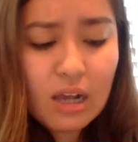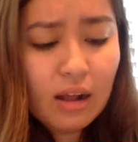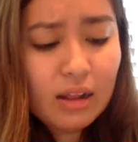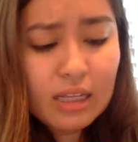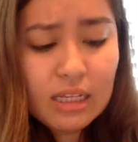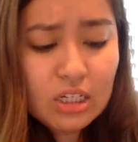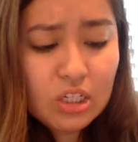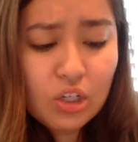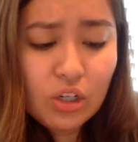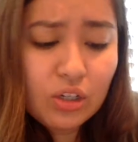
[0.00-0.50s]

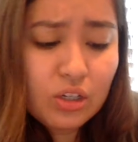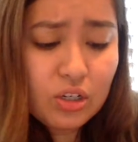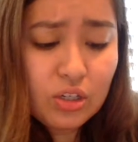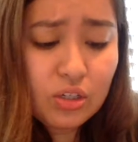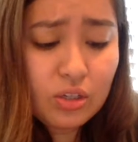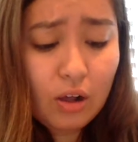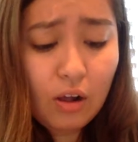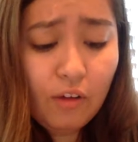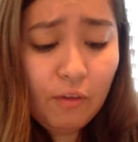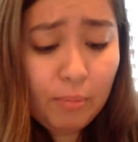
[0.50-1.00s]
That's all it
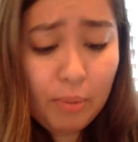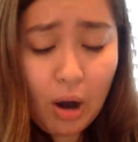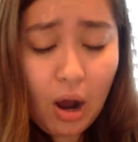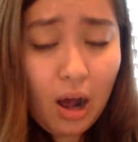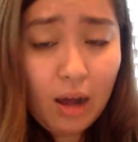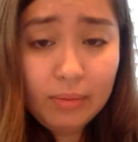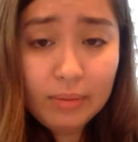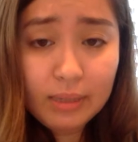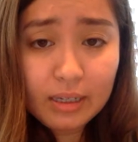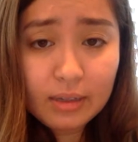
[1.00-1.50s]
took to
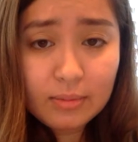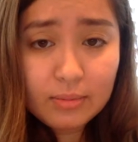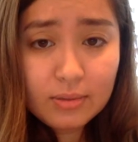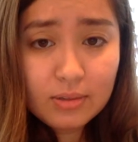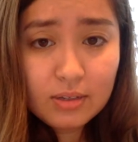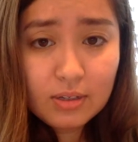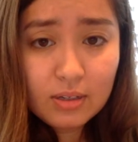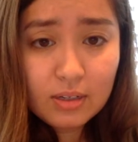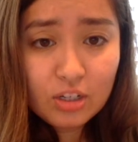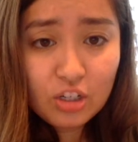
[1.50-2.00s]
solve
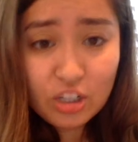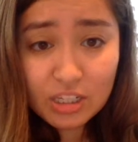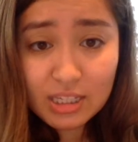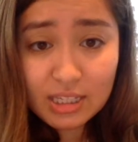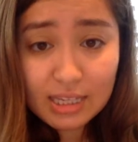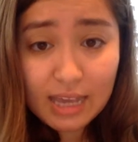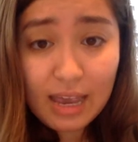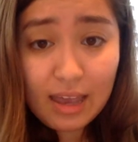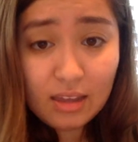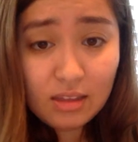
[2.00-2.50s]
problems,
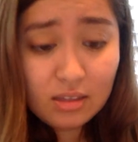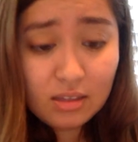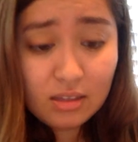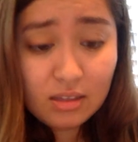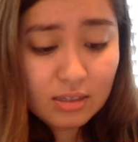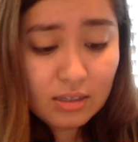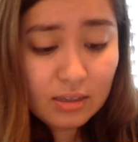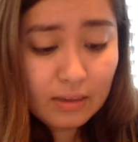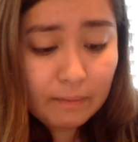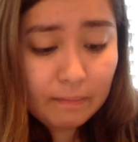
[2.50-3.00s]
just
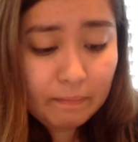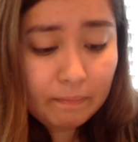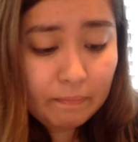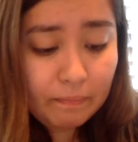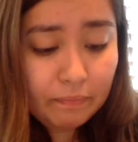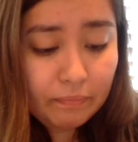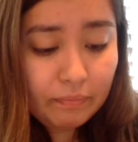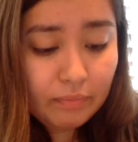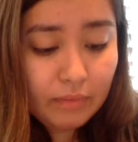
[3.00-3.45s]
sense.